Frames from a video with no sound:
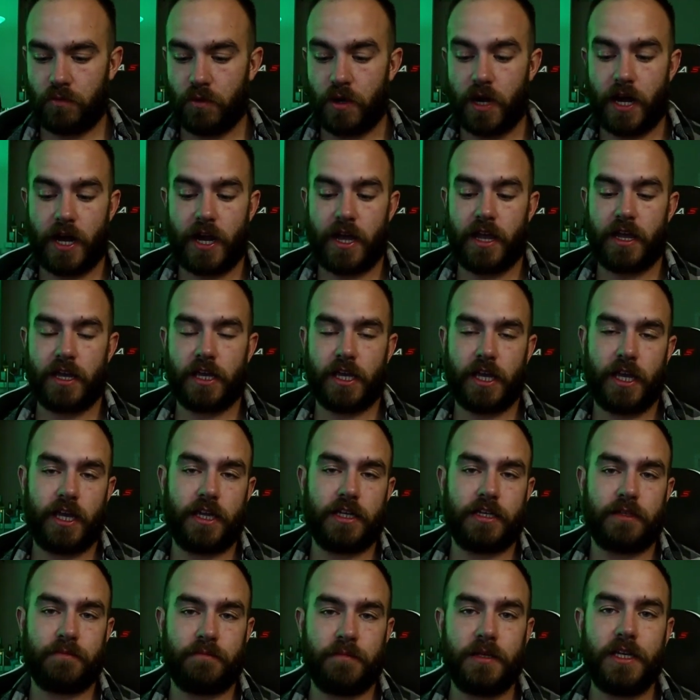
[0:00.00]
Y,
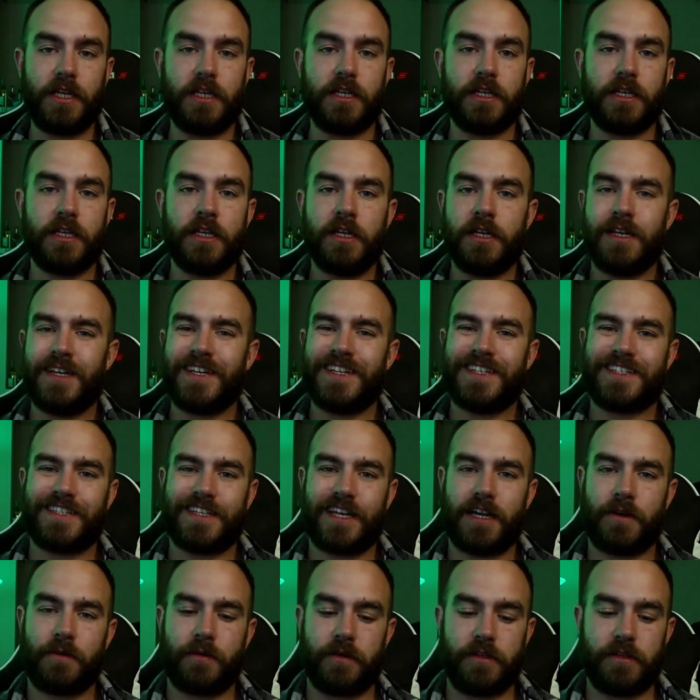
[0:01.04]
A, and B, so
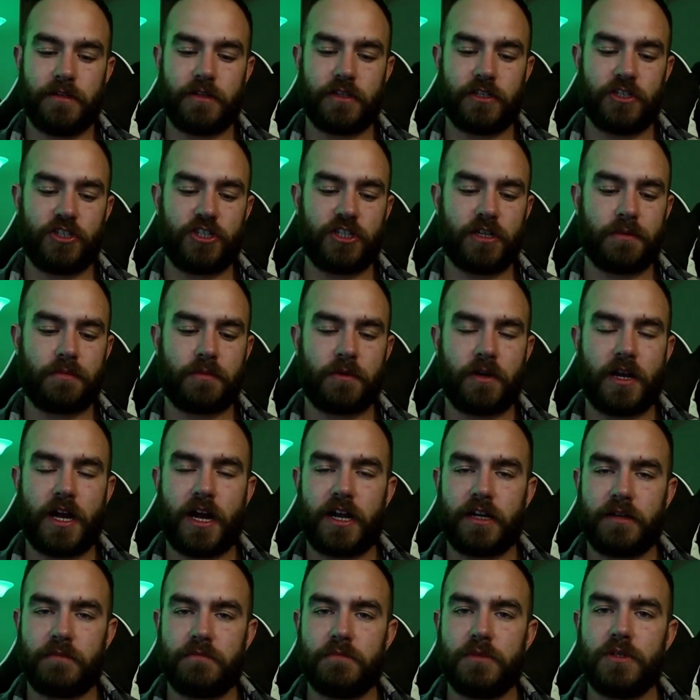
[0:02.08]
that way you can jump
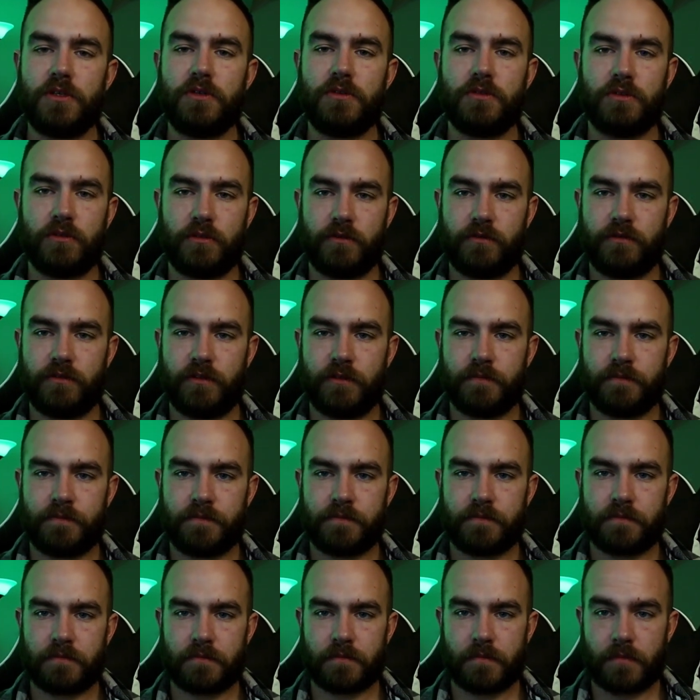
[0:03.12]
around and move,
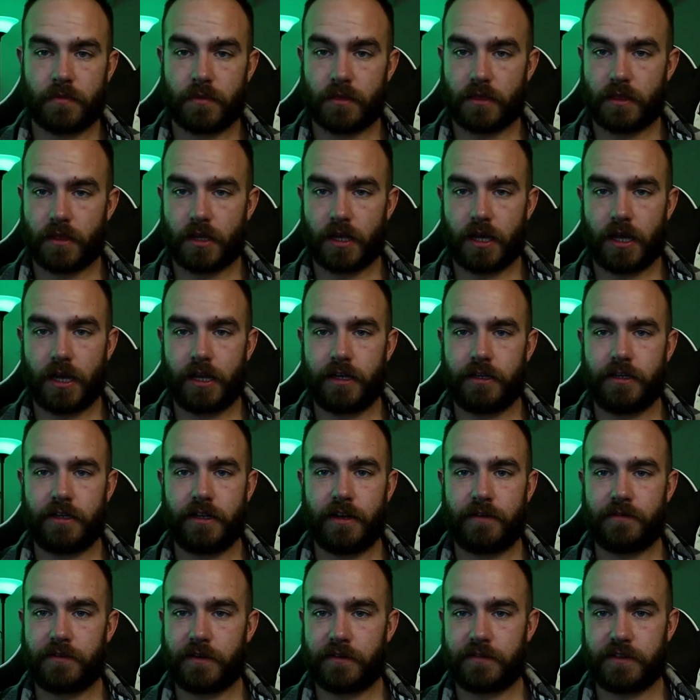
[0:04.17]
and you
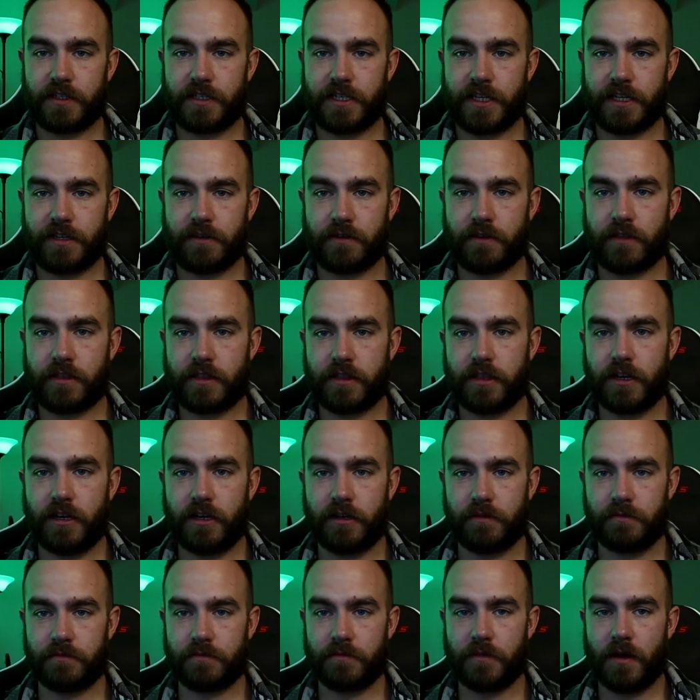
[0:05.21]
never have to take your
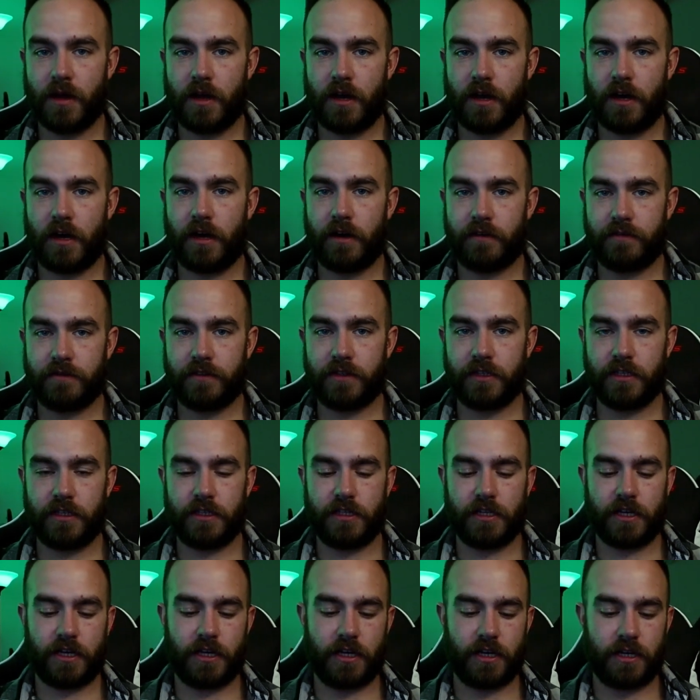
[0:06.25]
thumb off
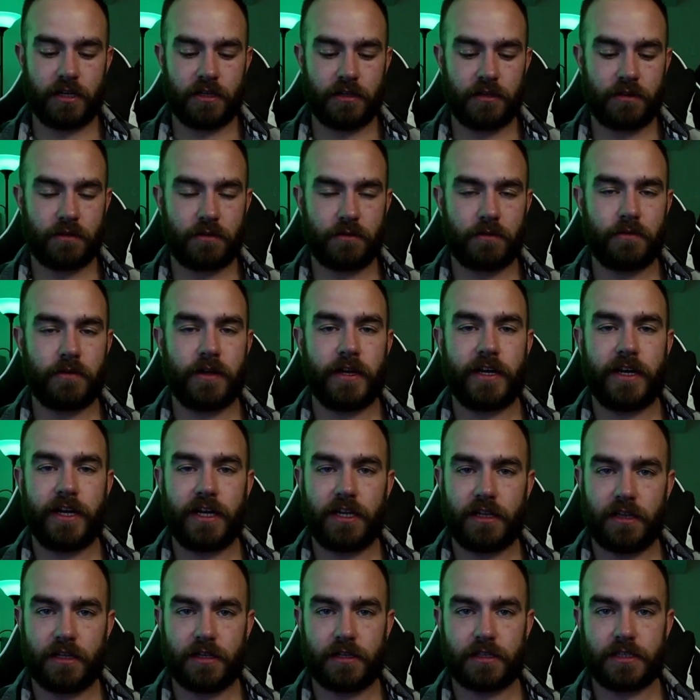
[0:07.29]
the right
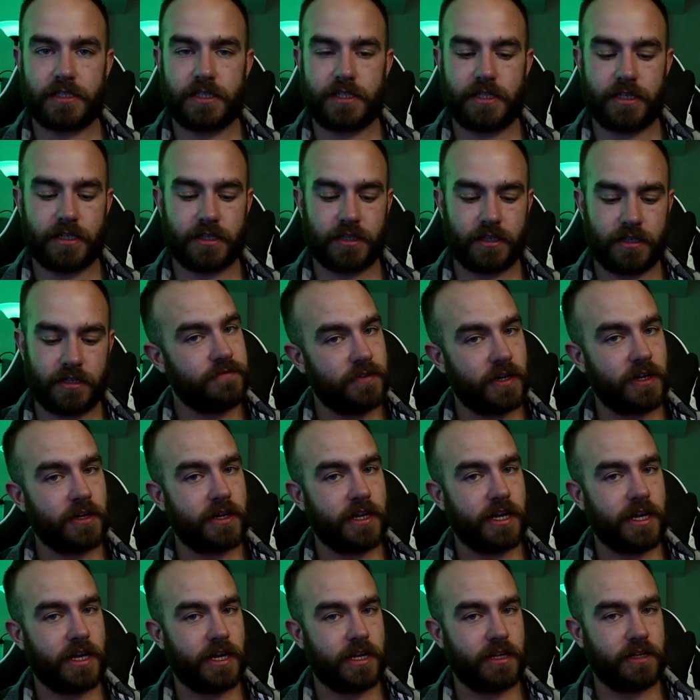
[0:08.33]
analog stick. Very
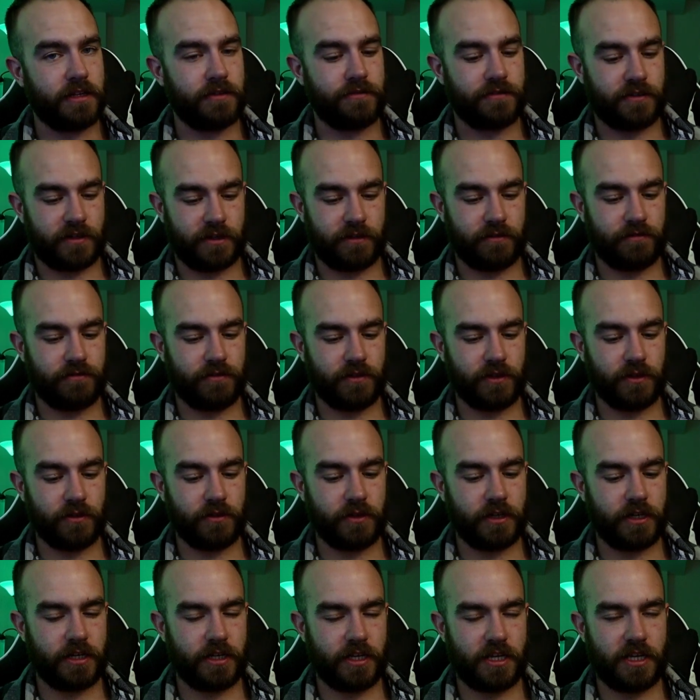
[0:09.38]
handy, very
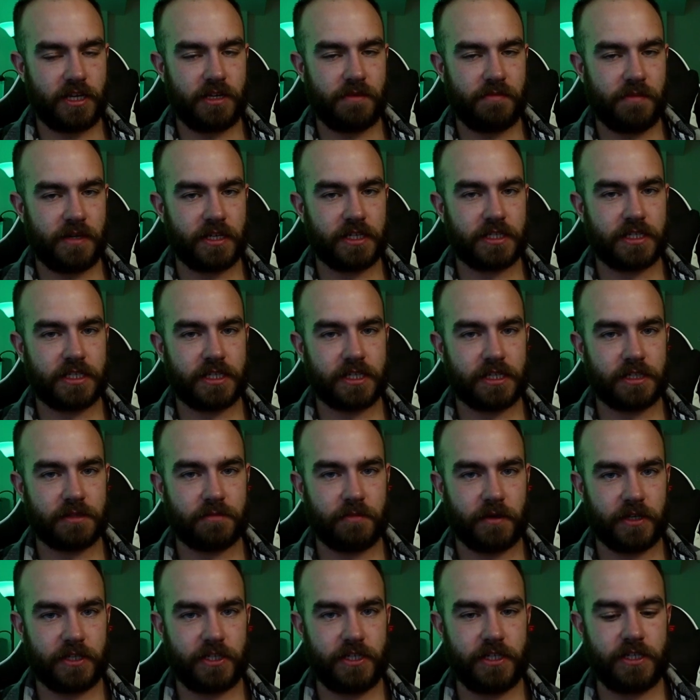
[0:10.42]
fluid. It makes things
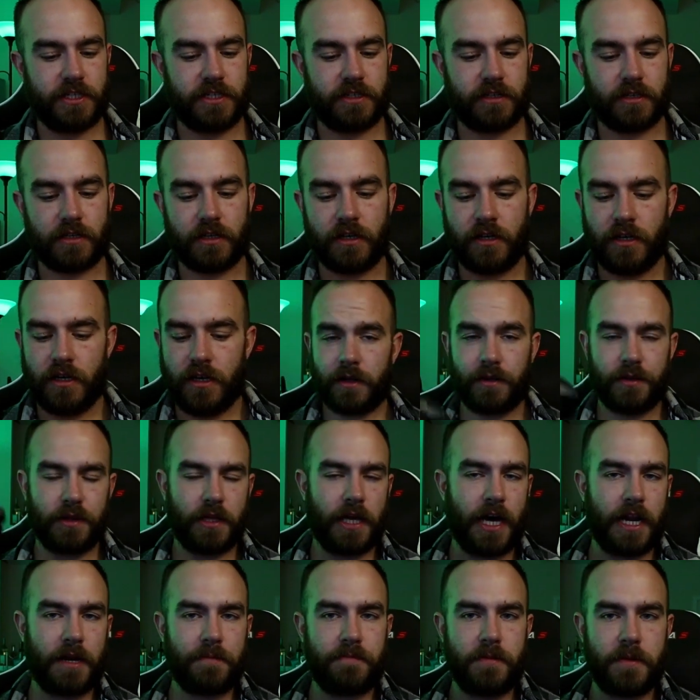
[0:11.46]
much easier. Now, a
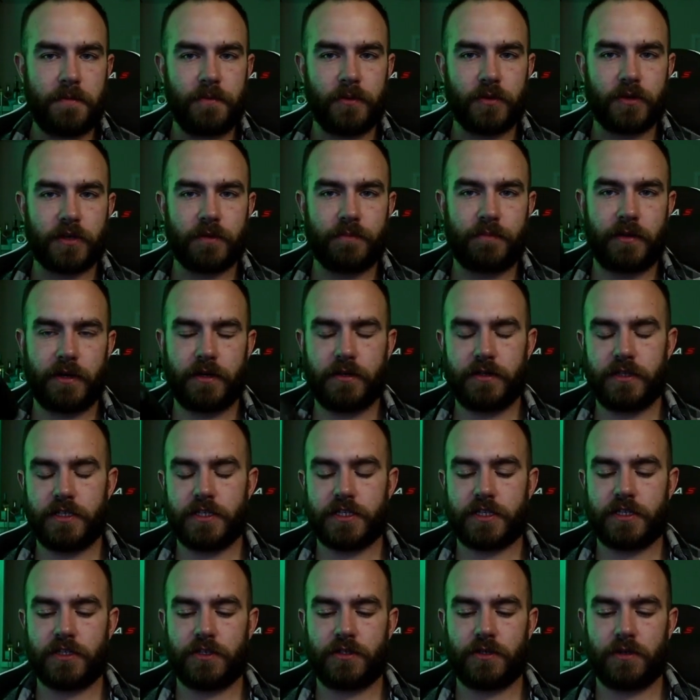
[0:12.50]
lot of people compare these
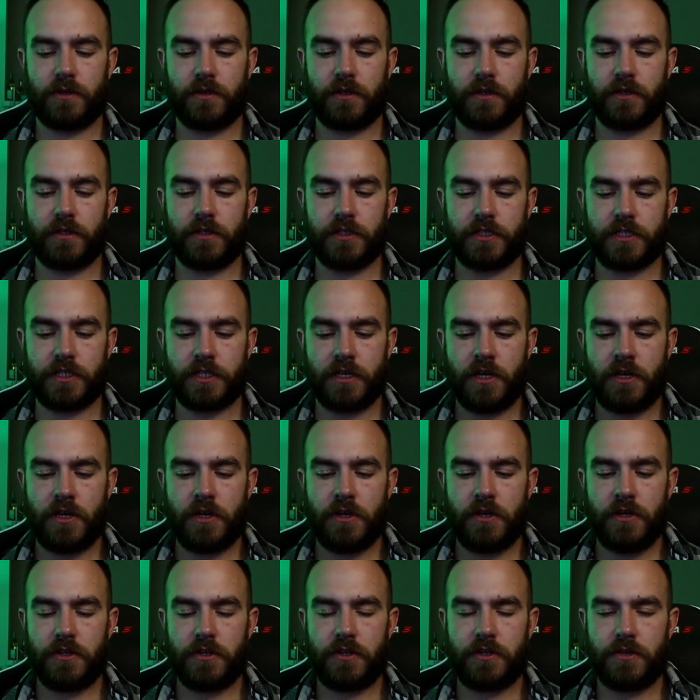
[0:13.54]
controllers
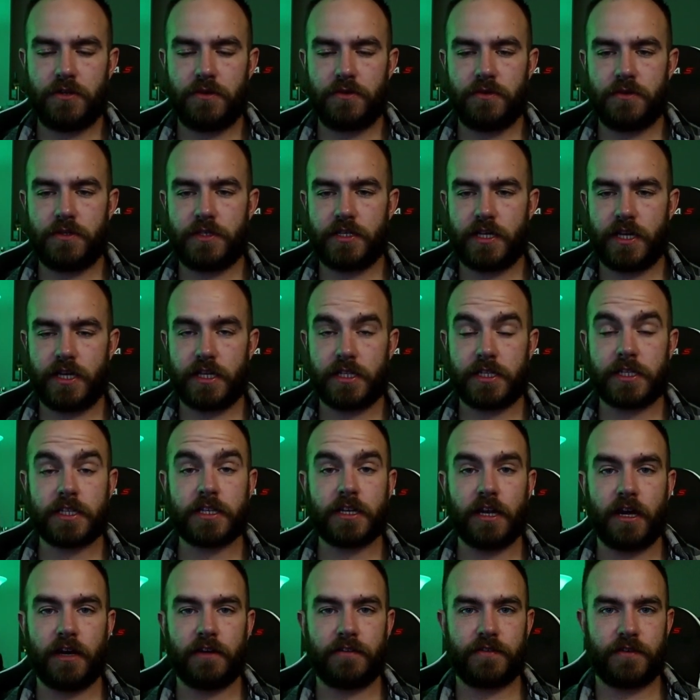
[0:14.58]
to, say,
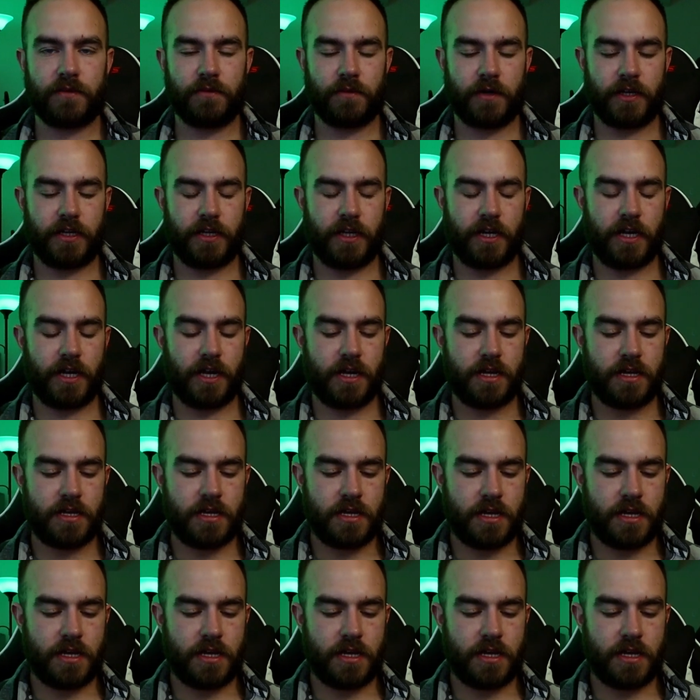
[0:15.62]
SCUF and whatnot.